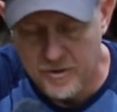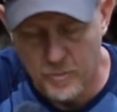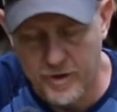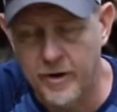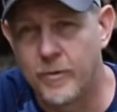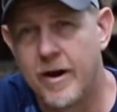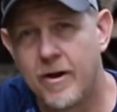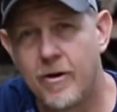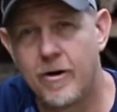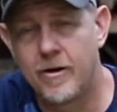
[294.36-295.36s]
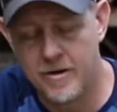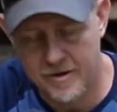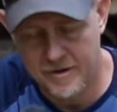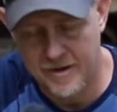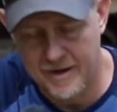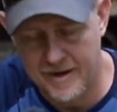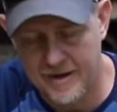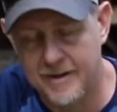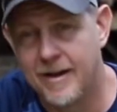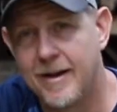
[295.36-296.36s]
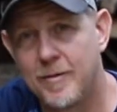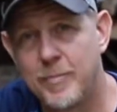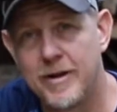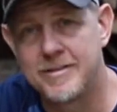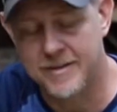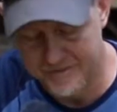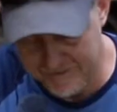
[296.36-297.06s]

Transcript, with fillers: We're going to run it hard and uh, put it to the